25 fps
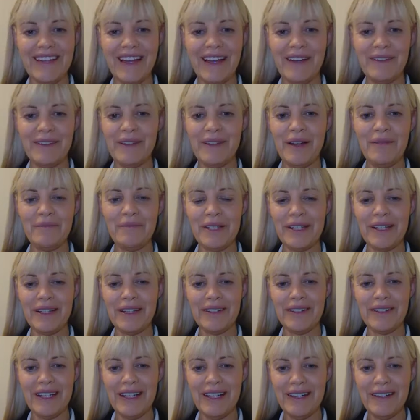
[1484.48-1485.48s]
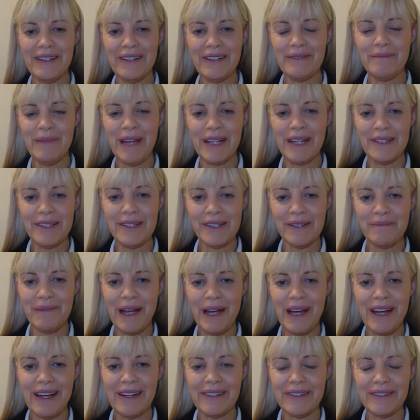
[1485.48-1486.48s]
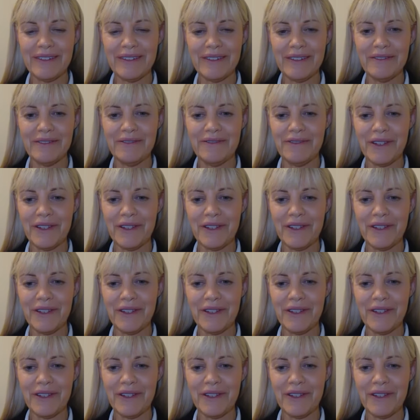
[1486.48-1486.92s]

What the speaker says: I'm Michelle Deaker, Managing Partner of